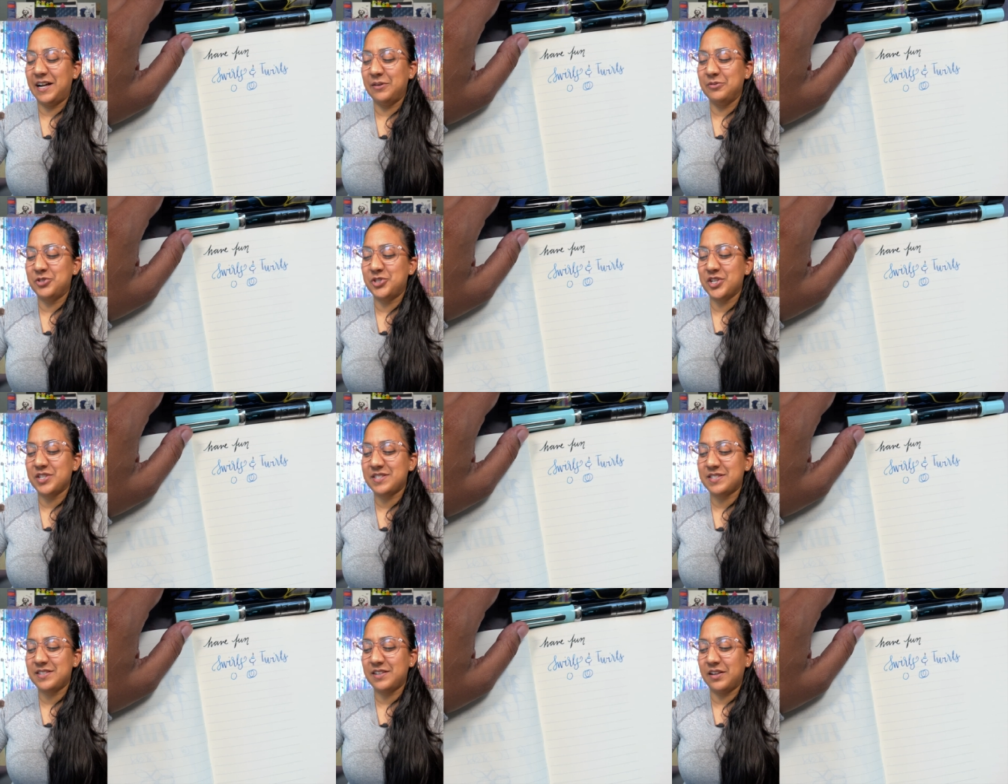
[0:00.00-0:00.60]

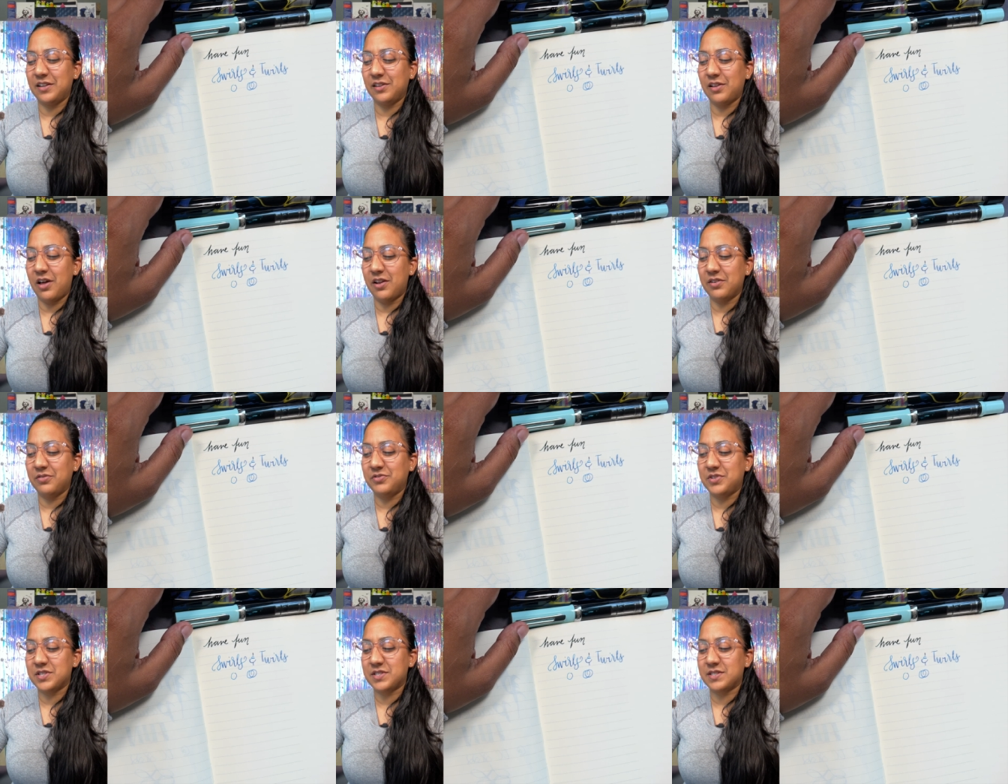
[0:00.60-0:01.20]
just a lot
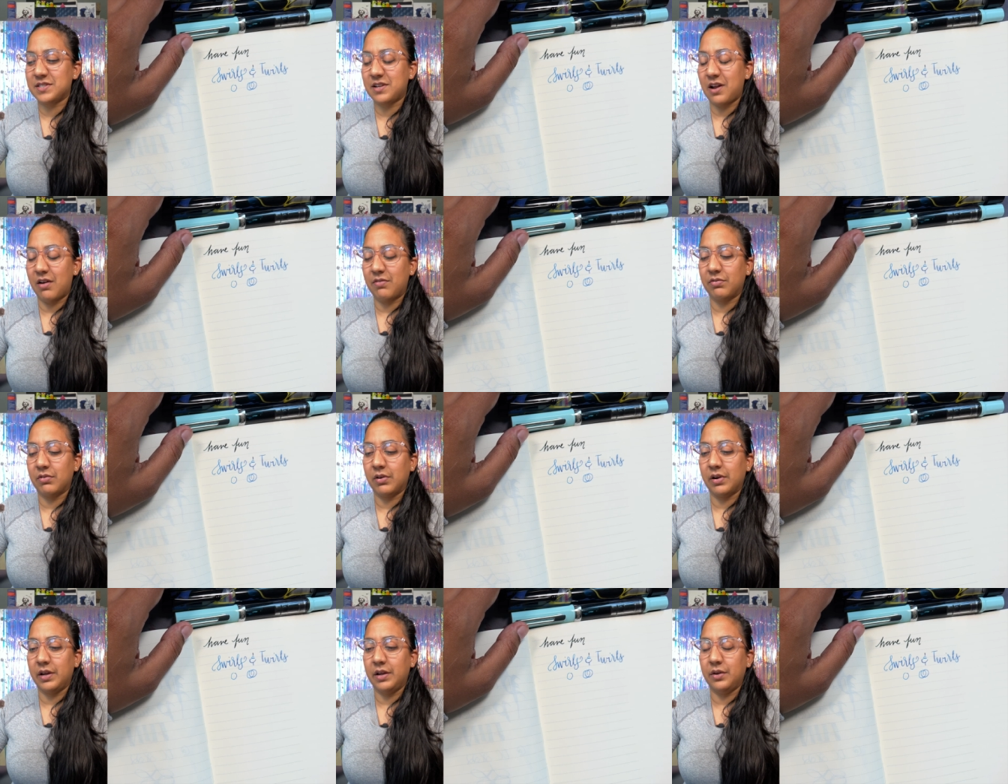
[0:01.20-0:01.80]
of
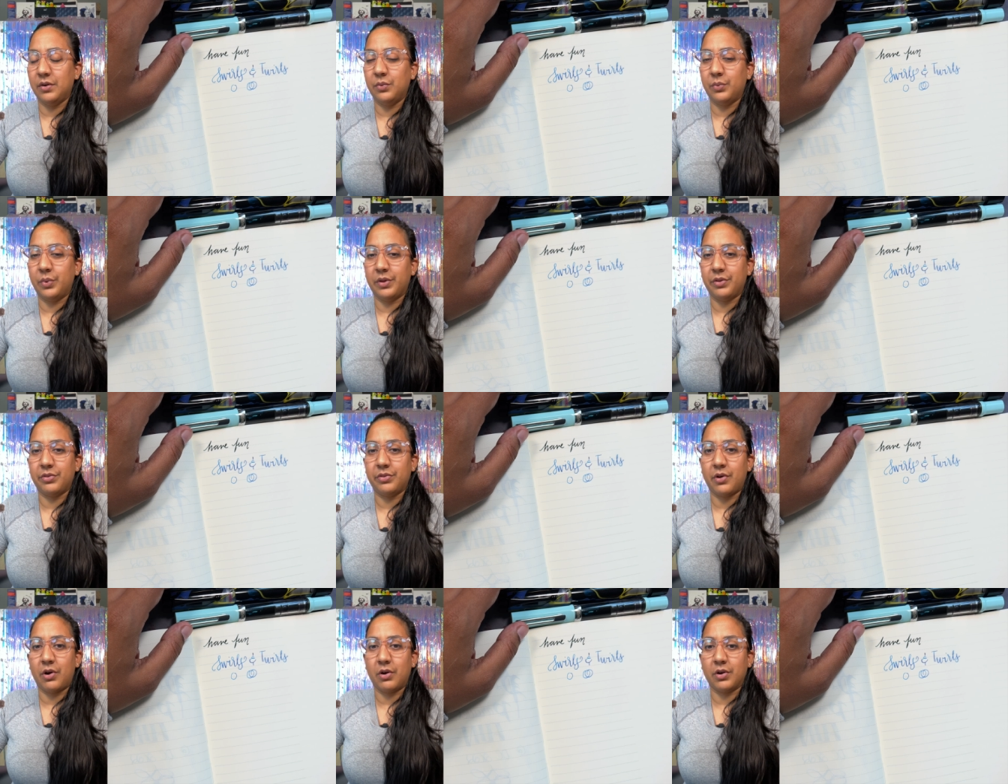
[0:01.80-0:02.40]
discovery with
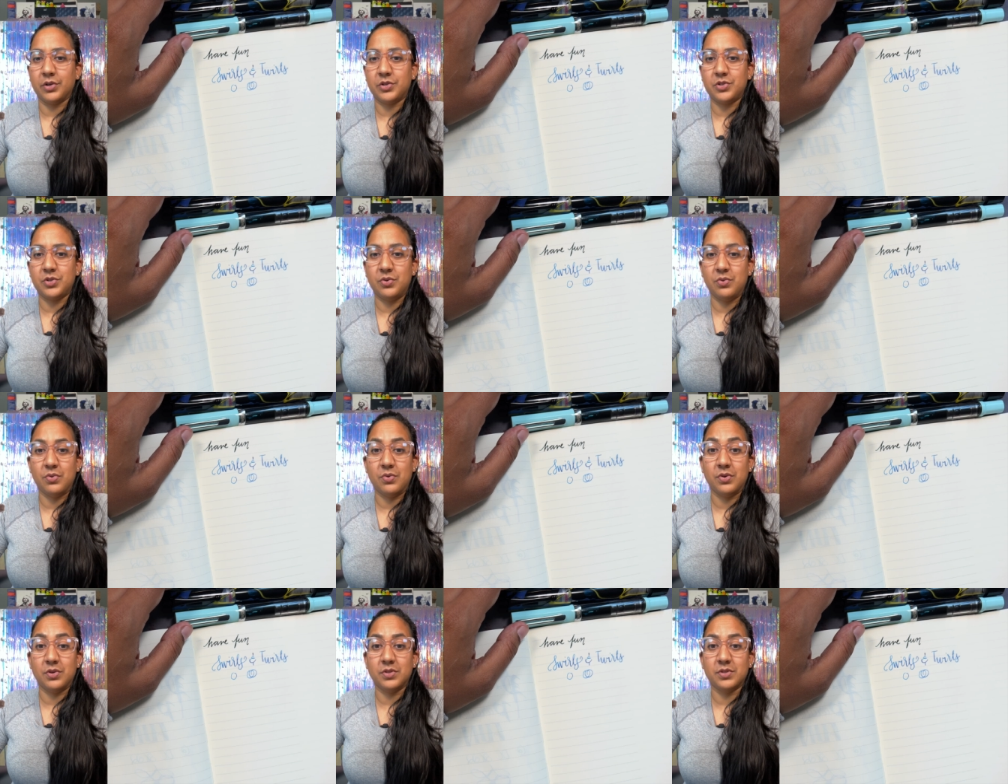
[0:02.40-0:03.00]
our
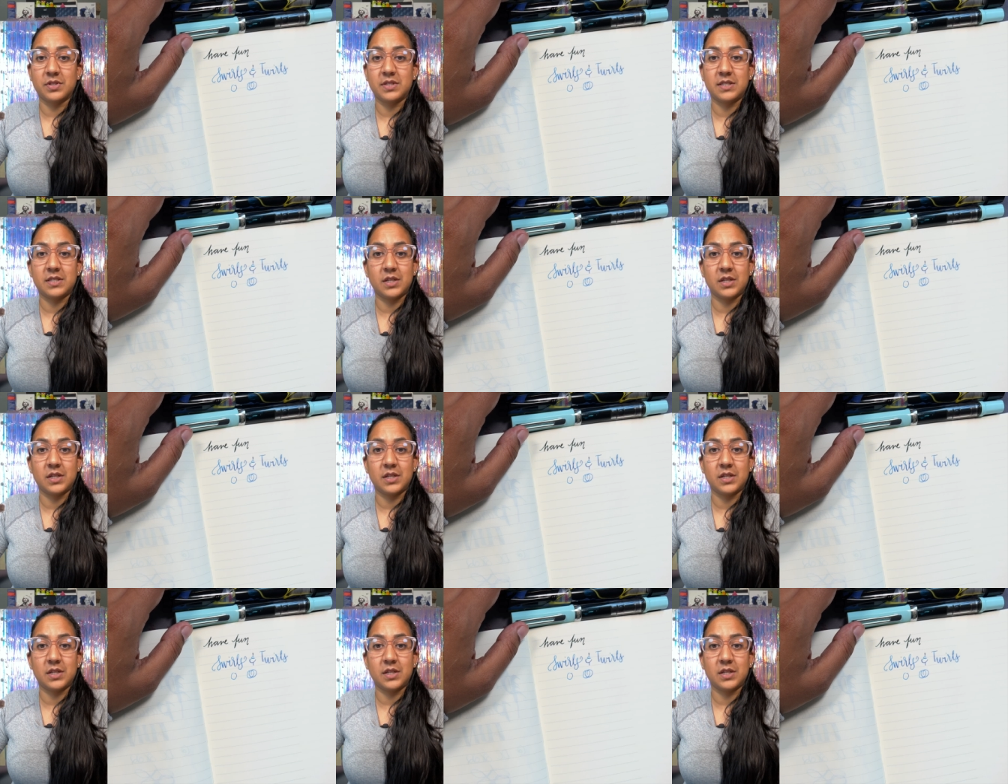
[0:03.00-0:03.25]
tools.